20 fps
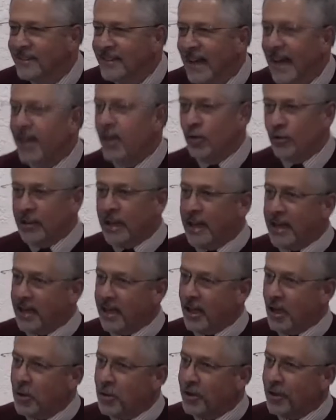I don't
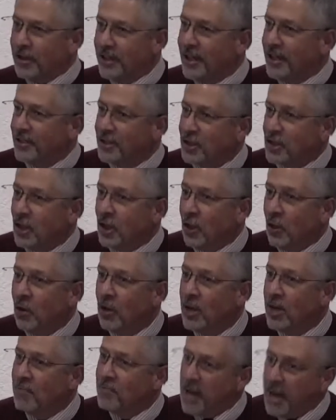like coconut, so
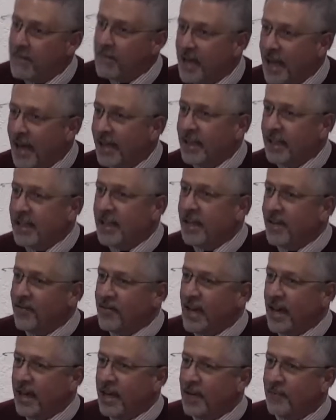maybe I could give
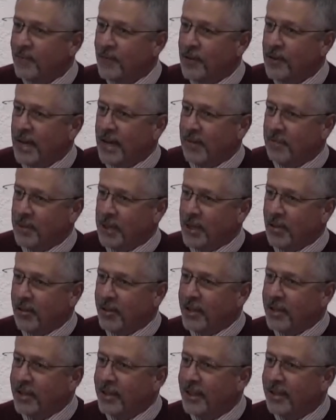that up for that
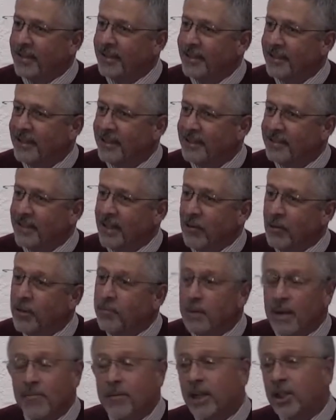period, and that
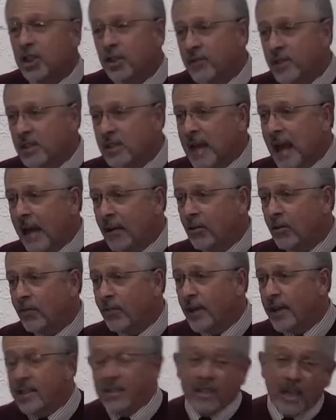wouldn't be much of a sacrifice.